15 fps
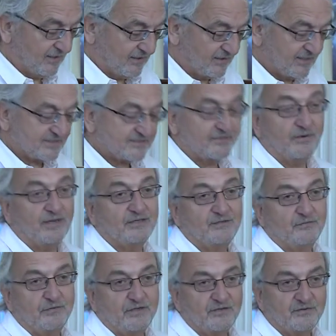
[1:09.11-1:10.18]
unless they're
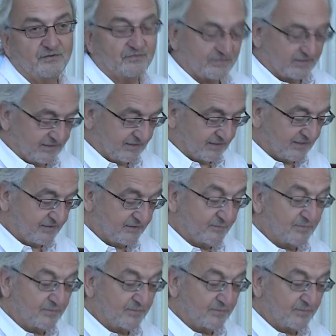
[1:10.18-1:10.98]
activated and